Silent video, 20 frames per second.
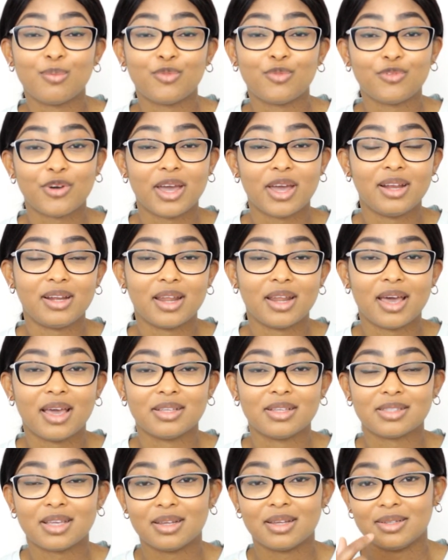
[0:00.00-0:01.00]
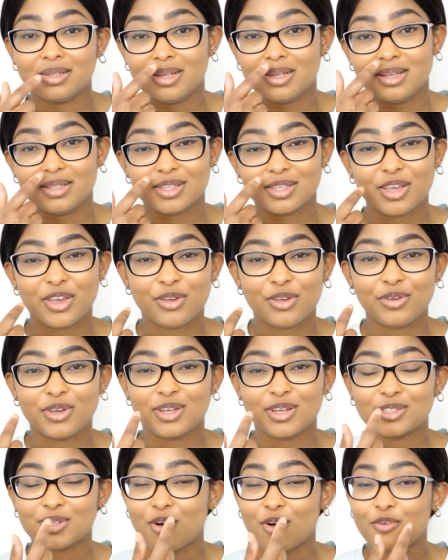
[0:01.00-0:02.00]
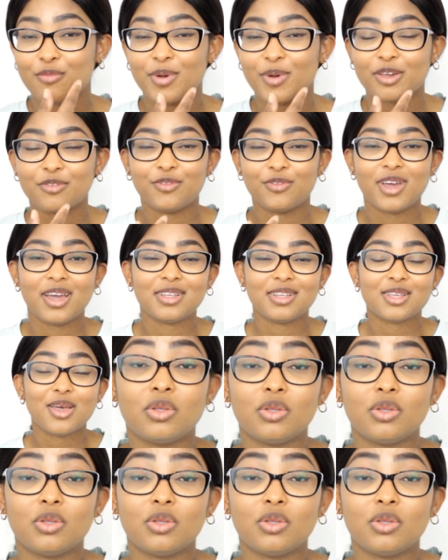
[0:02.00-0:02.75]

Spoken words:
fine lines in these areas of my face.